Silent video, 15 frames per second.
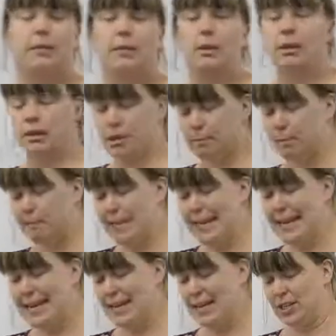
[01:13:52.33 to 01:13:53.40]
or
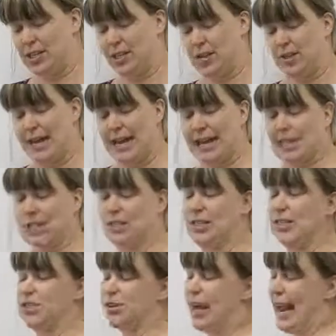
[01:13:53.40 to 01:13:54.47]
B, sorry, I guess
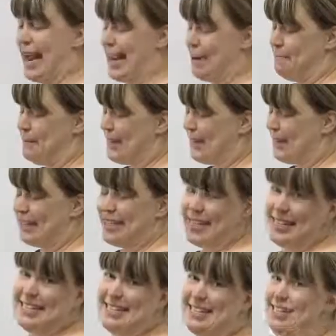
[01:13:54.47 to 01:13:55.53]
these are A, B,
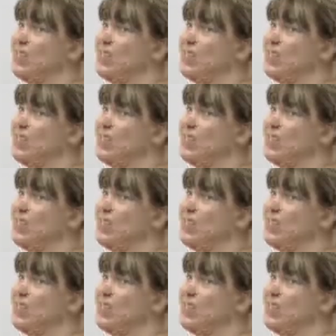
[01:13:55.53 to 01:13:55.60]
C, D,